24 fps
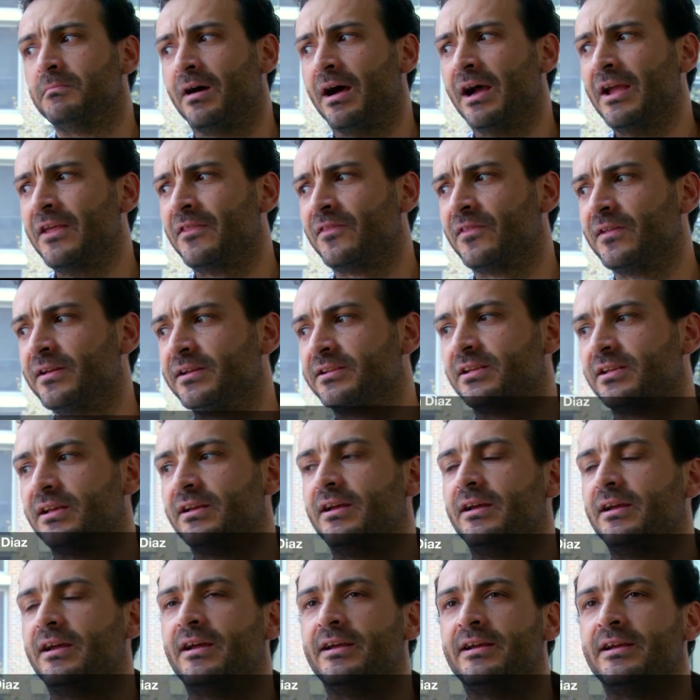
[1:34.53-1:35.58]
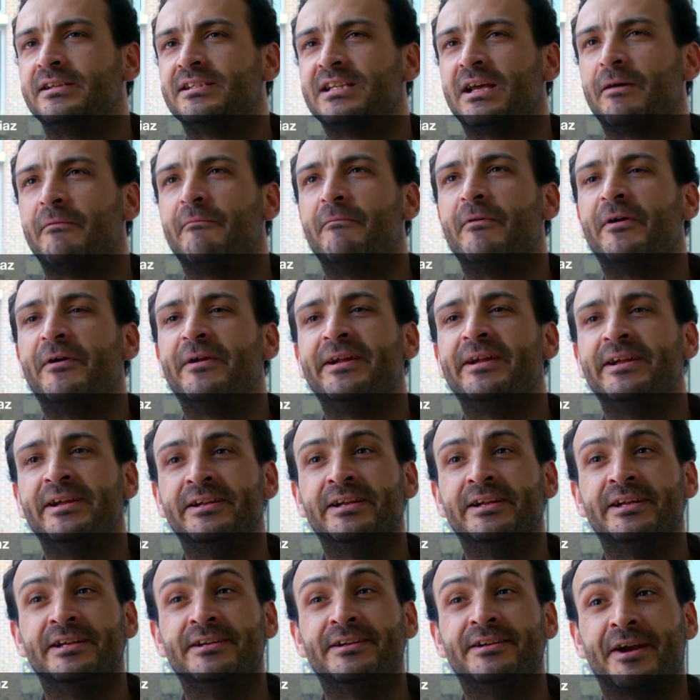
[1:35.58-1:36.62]
I think it's a, it's a
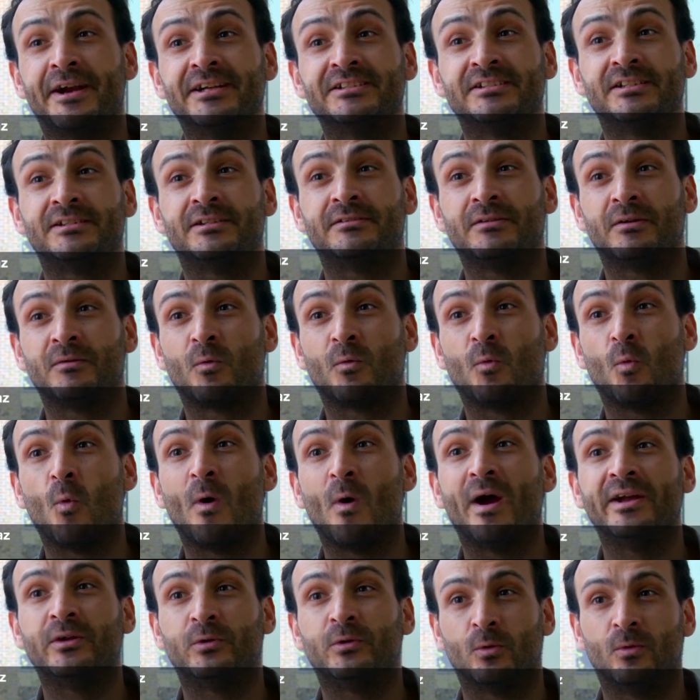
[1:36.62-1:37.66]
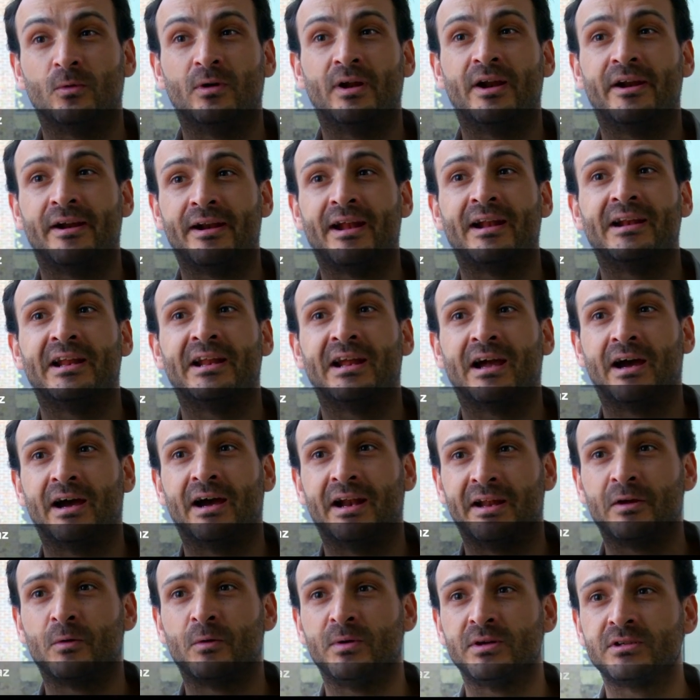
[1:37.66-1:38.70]
very interesting way to learn a,
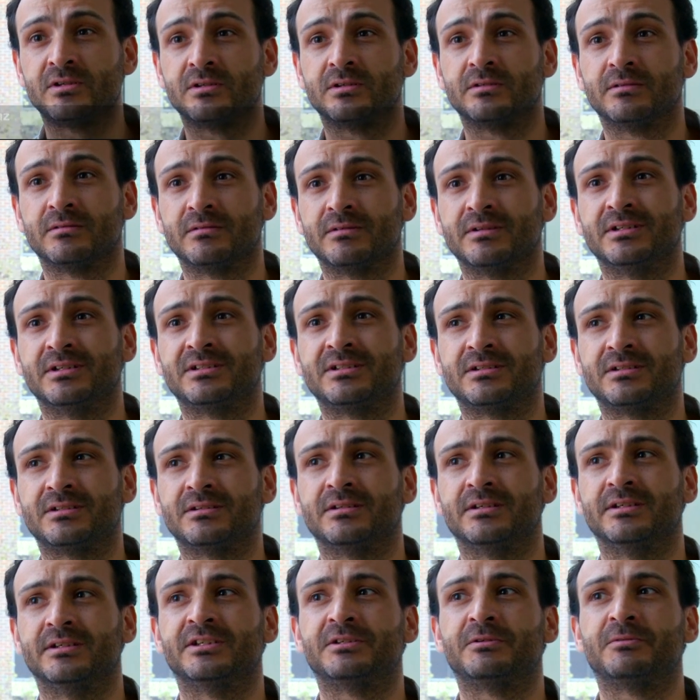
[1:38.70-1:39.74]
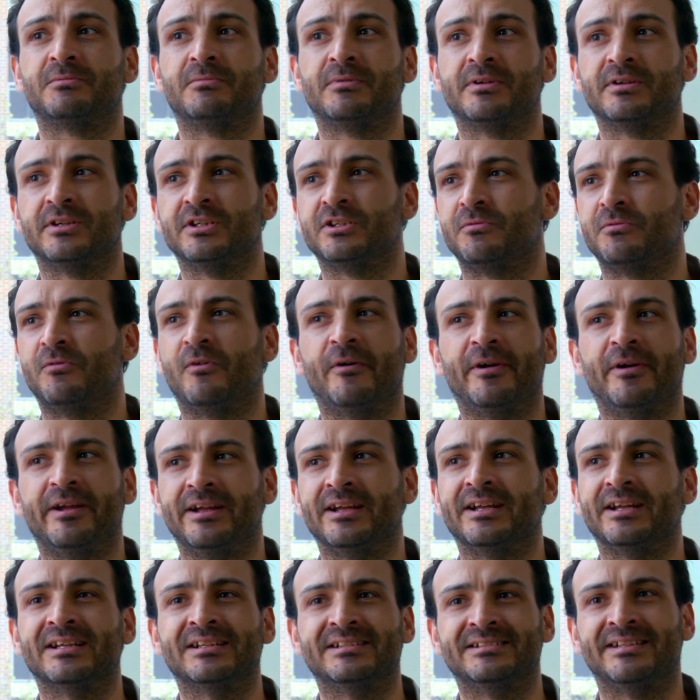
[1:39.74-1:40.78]
language. It's, it's, it's
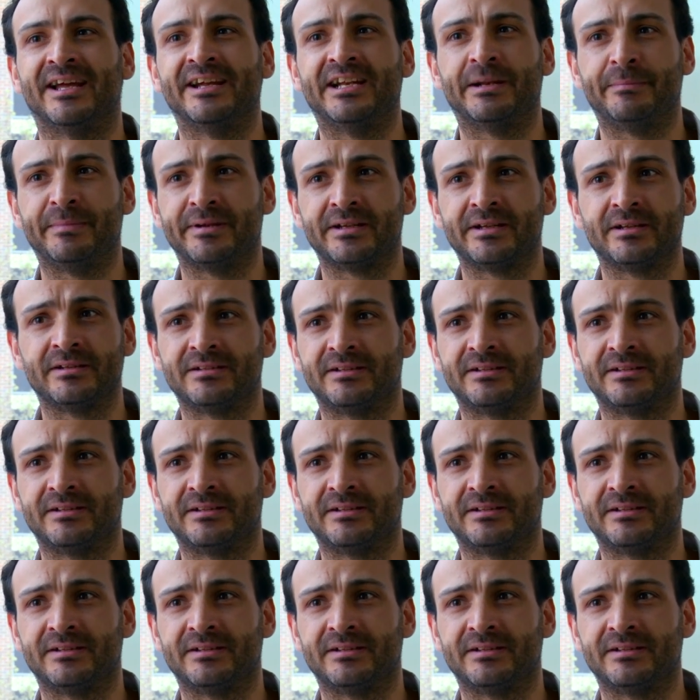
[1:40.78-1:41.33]
very dynamic.